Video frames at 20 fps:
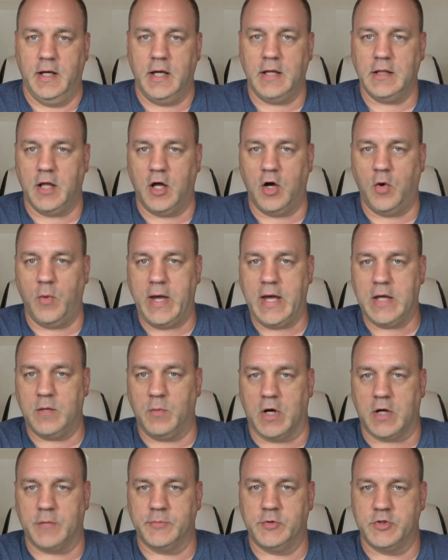Hello and
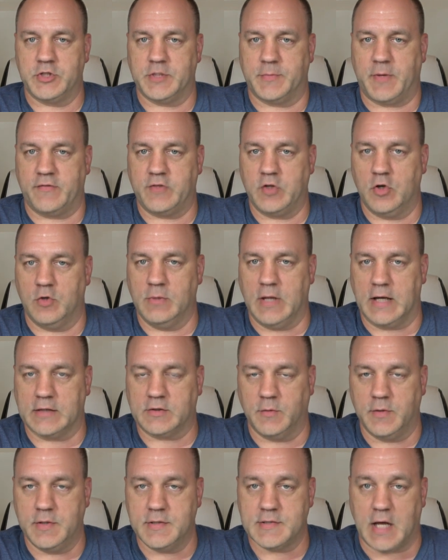welcome to a Chip Off the Old Block
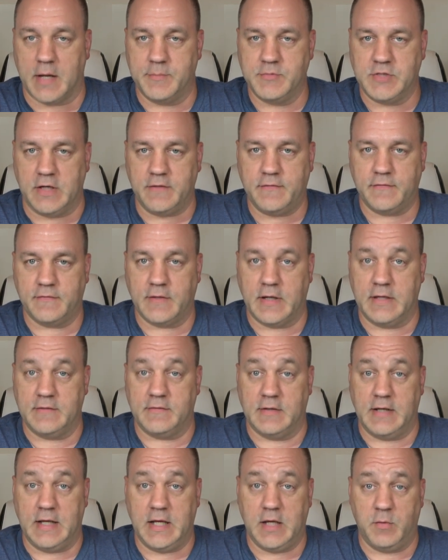Toys. I'm Jeff and
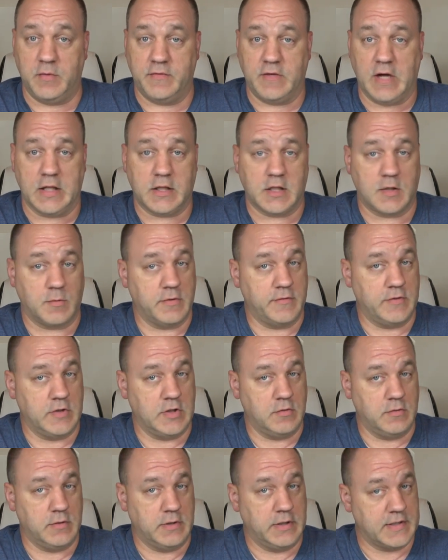today we've got the
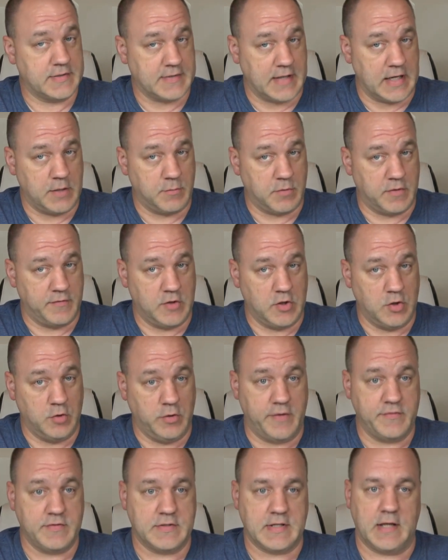review, an exciting review
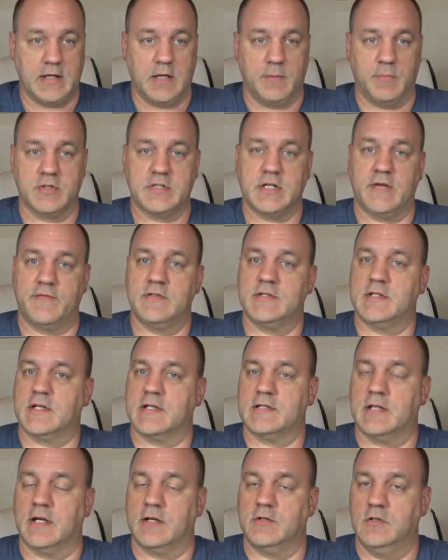of set number
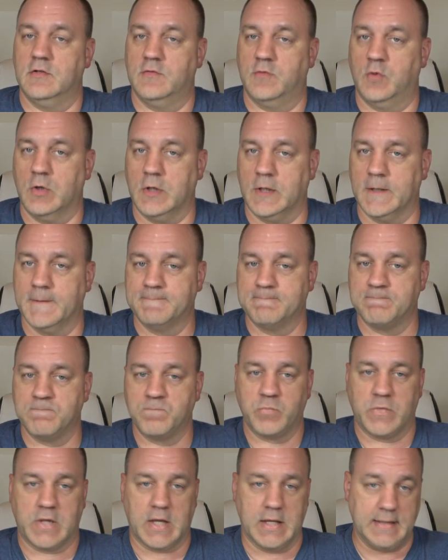76924
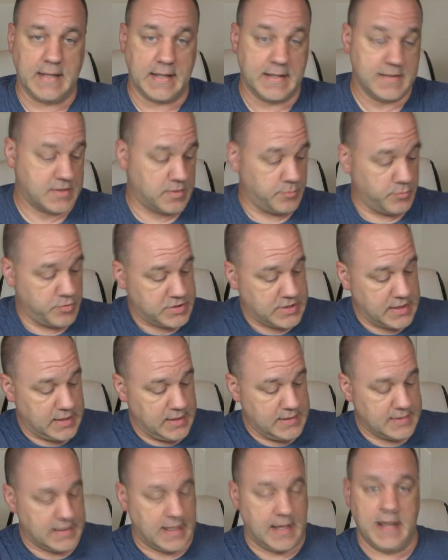and that is the
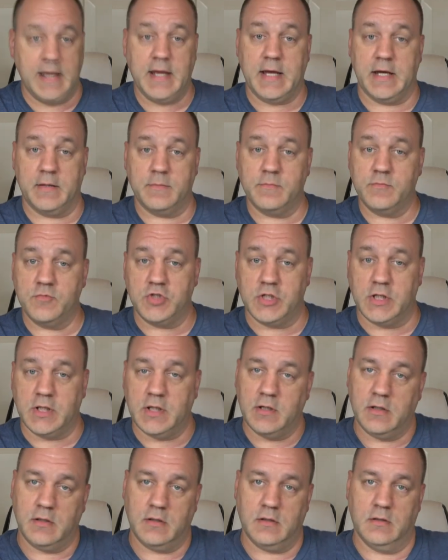Mercedes
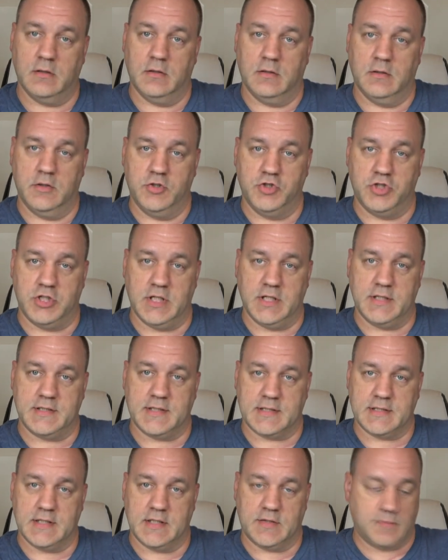AMG
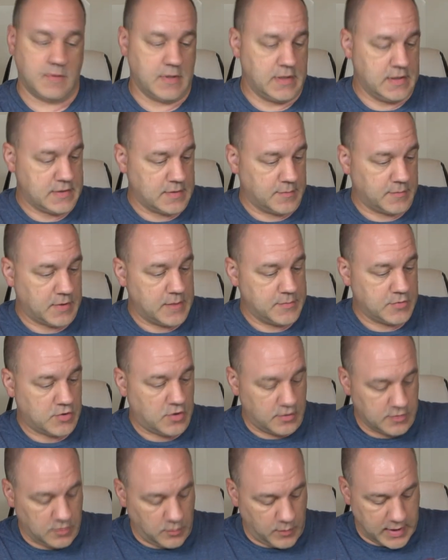G63, sometimes
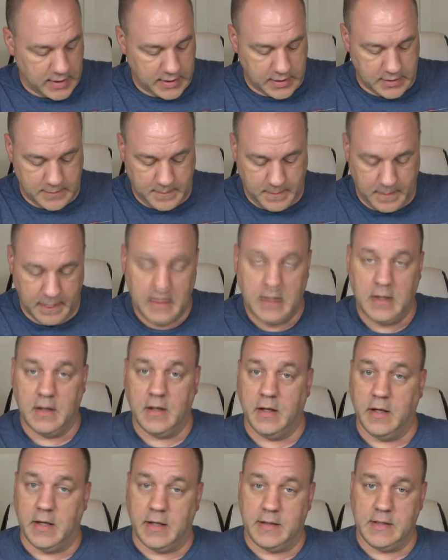called the Wagon
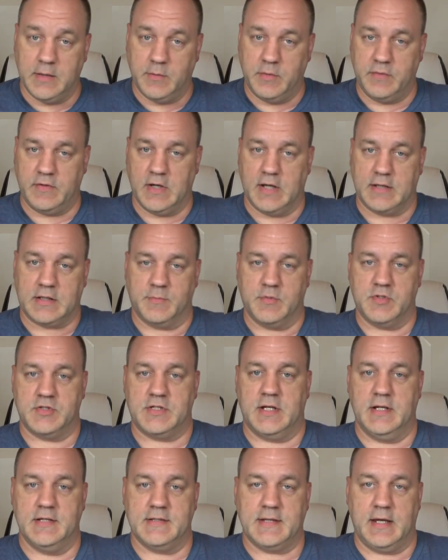and then we've got the
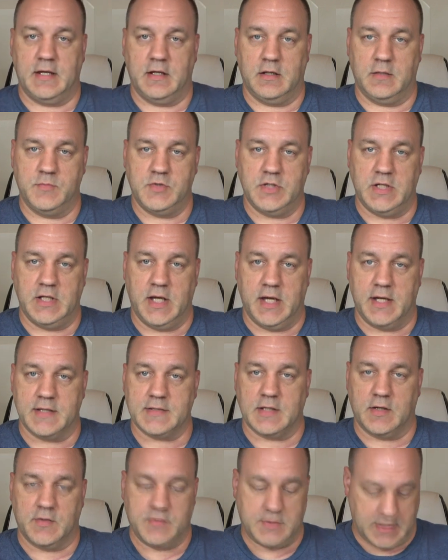Mercedes AMG
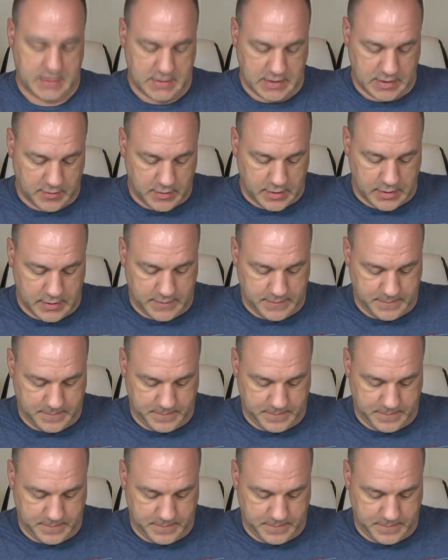SL63.